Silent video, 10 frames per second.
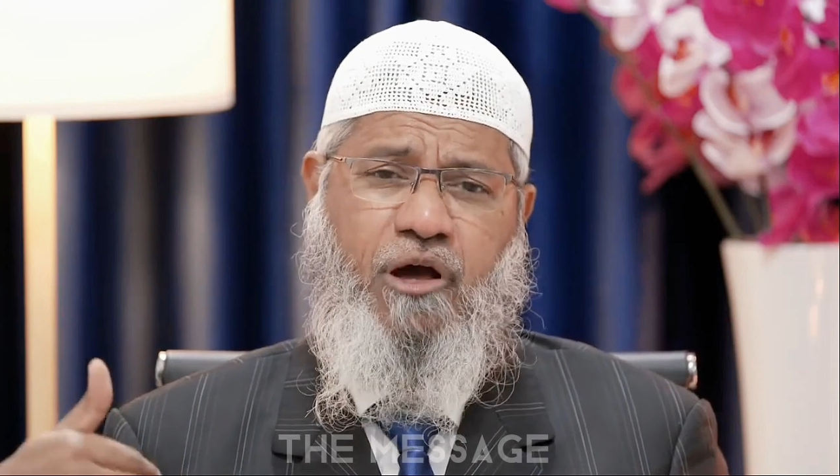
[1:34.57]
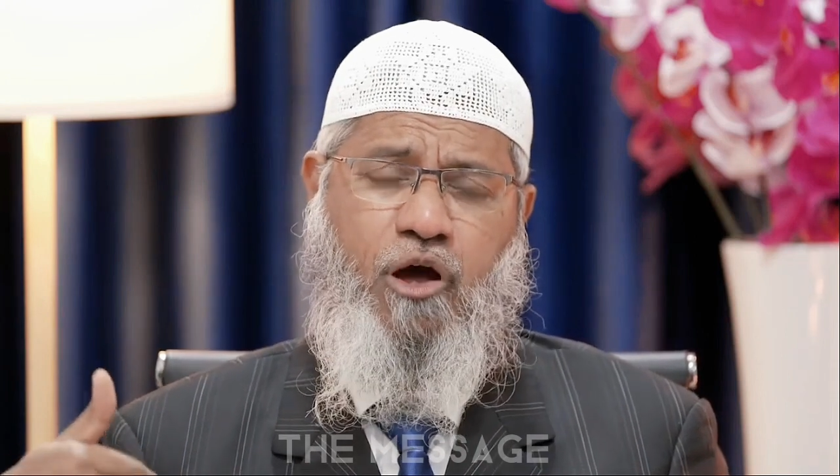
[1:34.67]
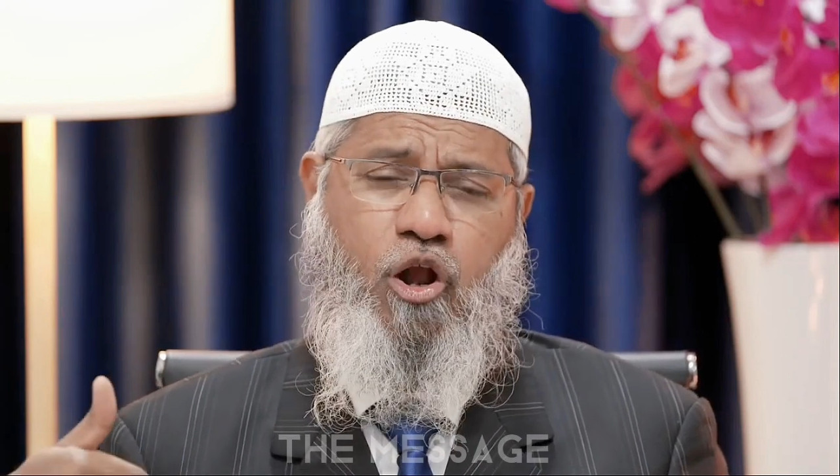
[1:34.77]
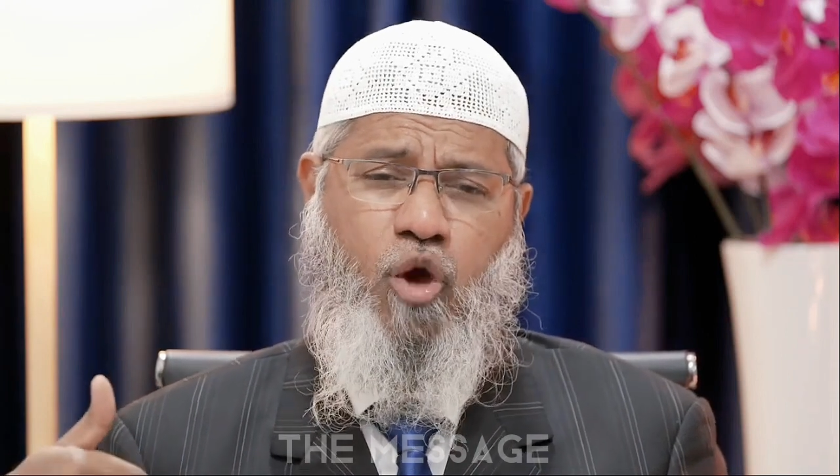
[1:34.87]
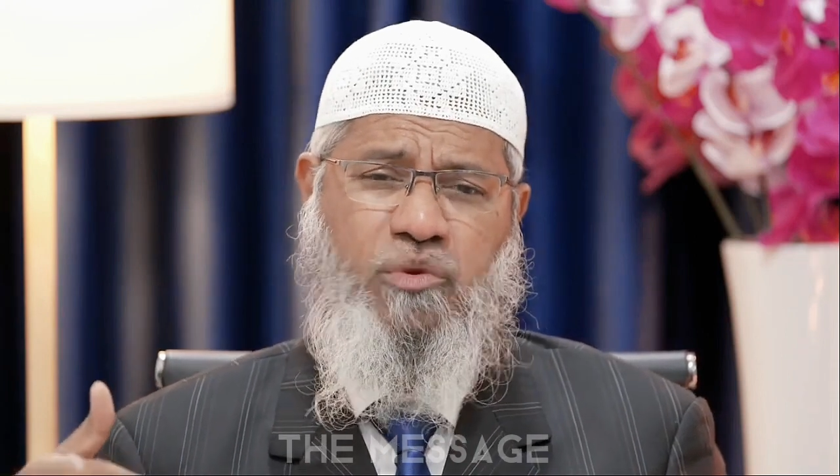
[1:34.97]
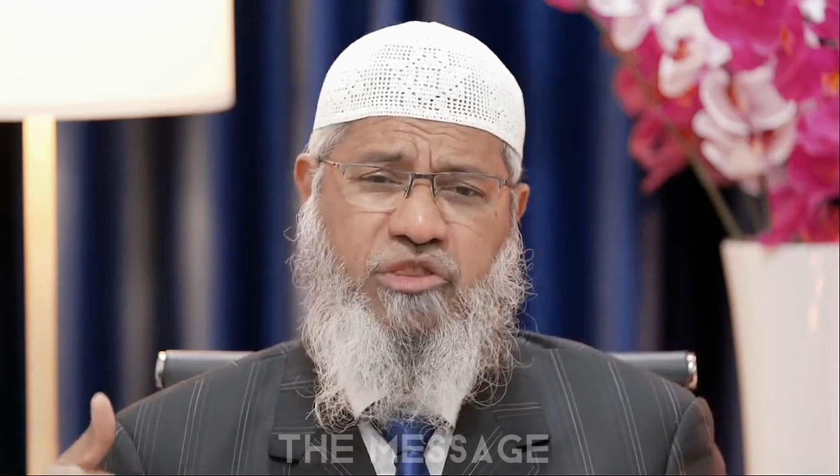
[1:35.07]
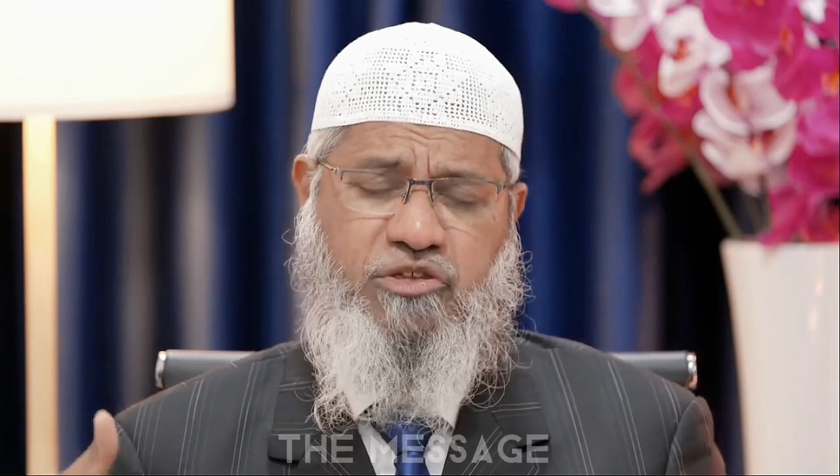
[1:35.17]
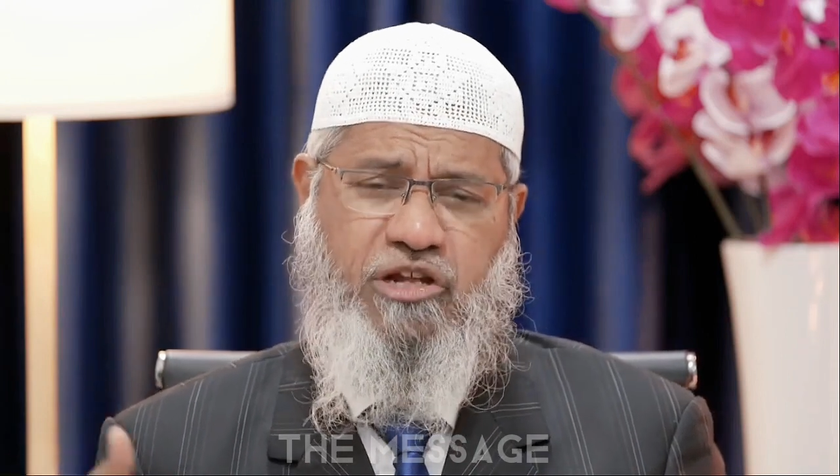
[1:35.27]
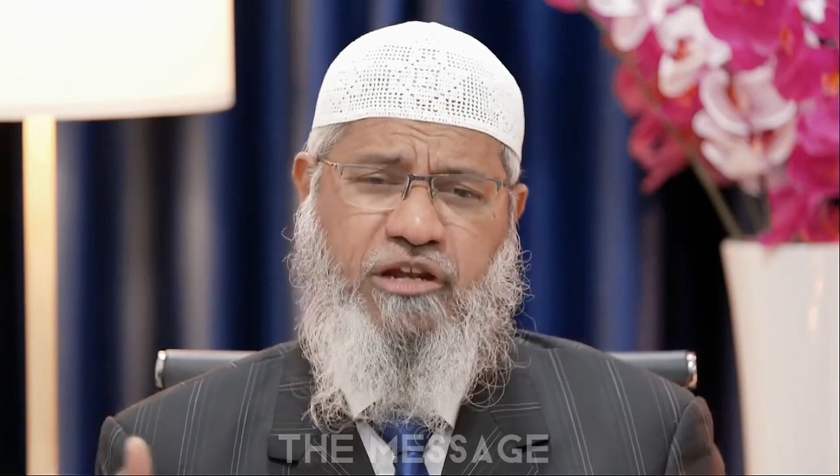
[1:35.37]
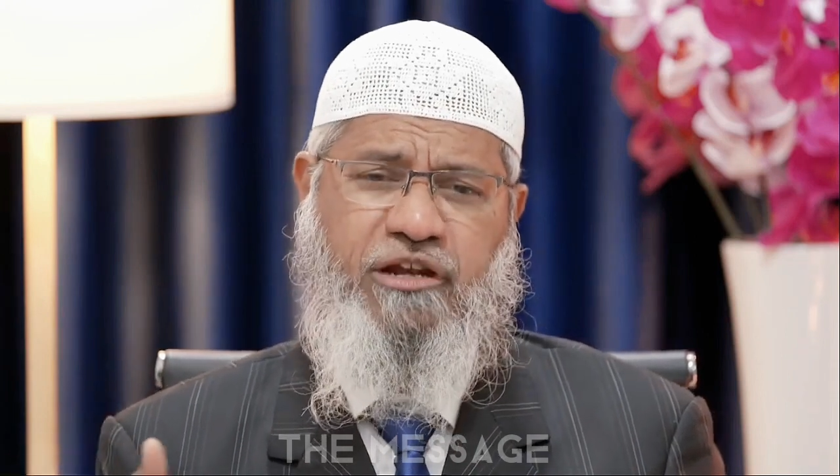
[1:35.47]
along with the
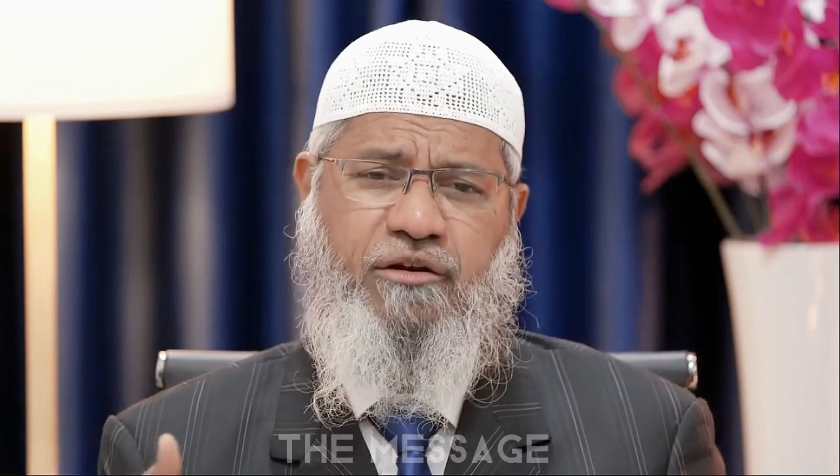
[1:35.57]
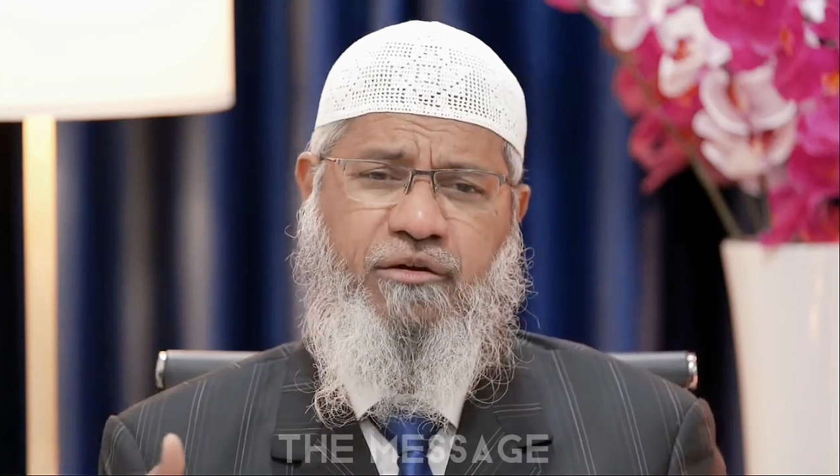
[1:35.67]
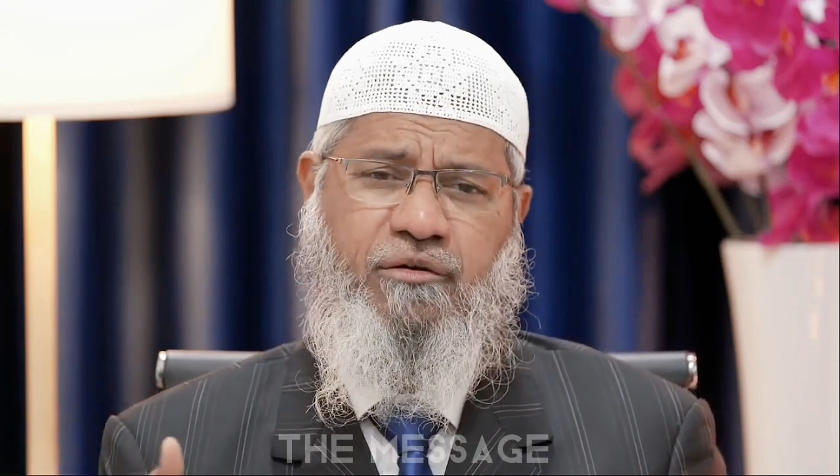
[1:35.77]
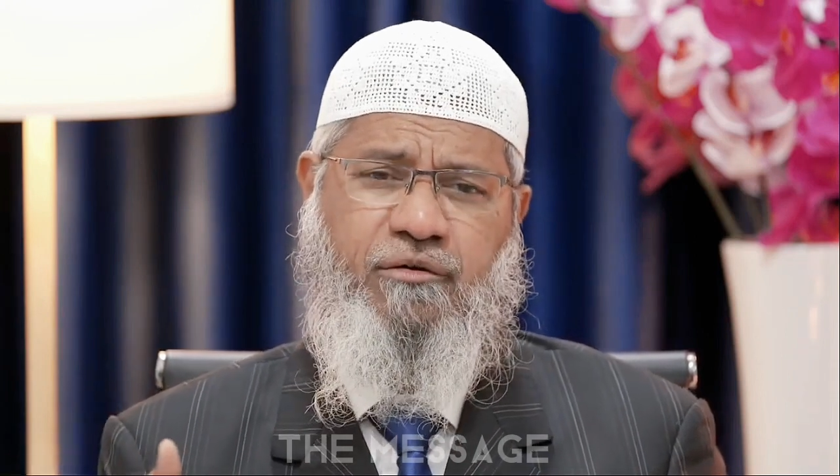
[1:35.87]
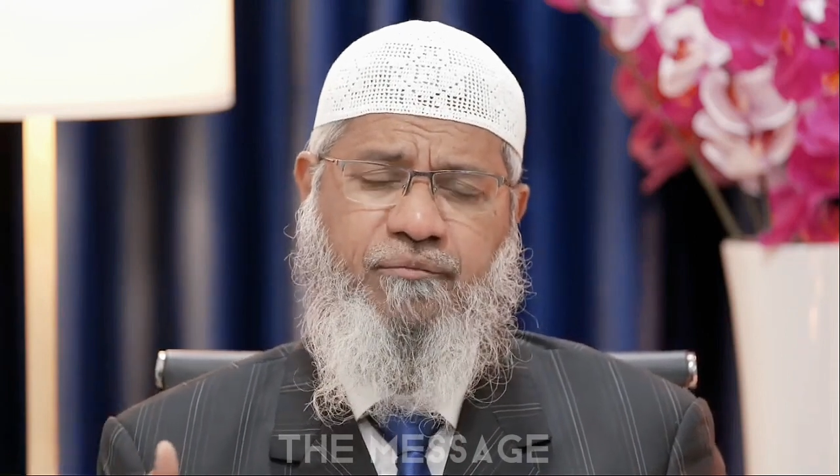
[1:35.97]
children